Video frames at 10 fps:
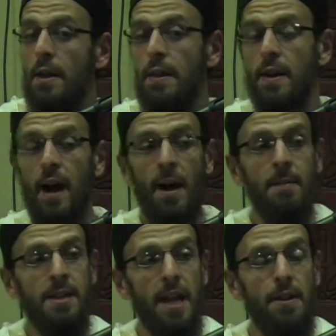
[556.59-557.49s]
the
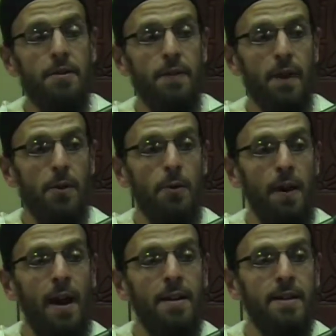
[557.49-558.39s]
commentators of
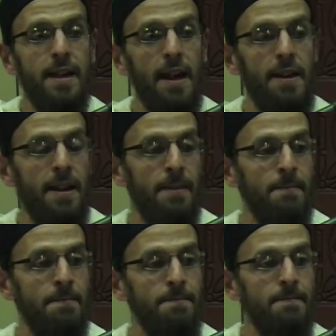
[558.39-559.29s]
Al-Quran
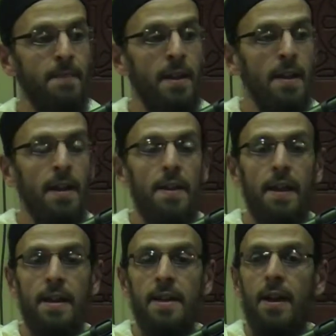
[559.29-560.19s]
Al-Kareem,
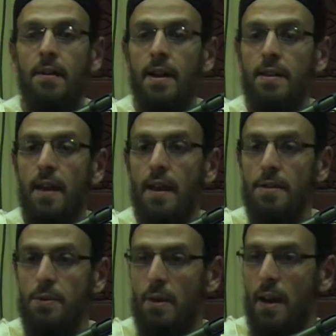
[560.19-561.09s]
they narrate
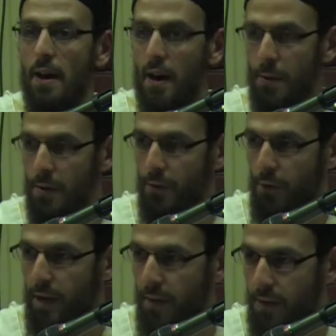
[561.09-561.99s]
that Zulaykha was
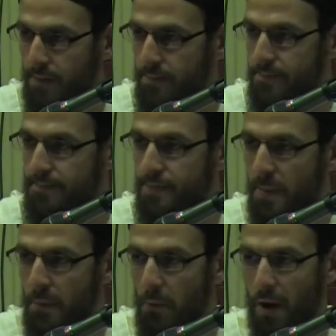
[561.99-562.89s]
forgiven,
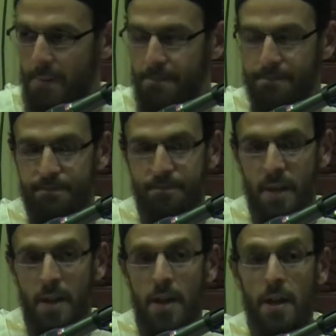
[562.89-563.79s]
number 1.
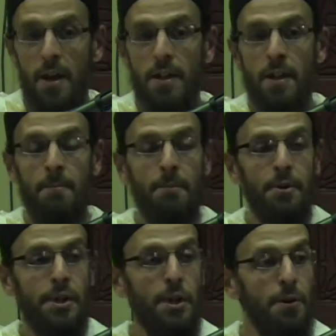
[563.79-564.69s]

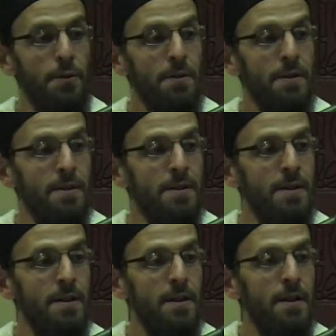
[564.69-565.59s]
Number 2,
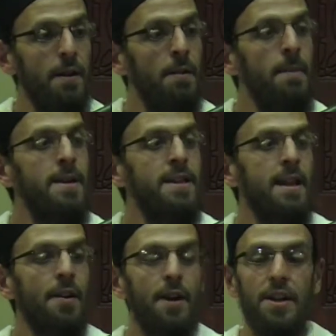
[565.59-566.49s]
there are many
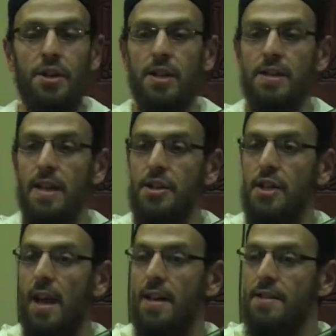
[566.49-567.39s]
narrations that
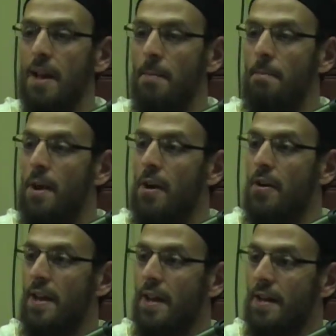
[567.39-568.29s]
she ends up
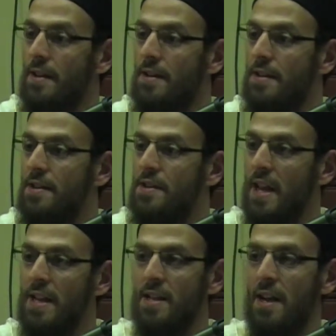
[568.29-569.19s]
marrying
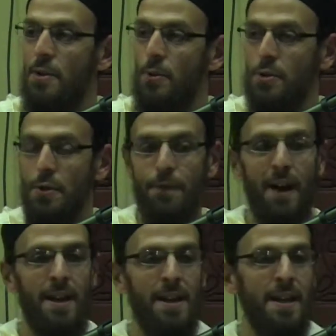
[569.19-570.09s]
Sayyidina Yusuf
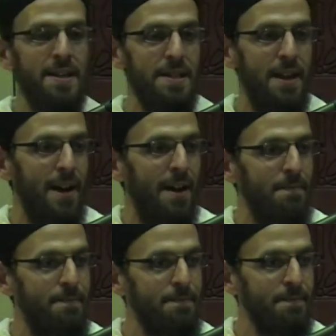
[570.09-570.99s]
alayhi salam.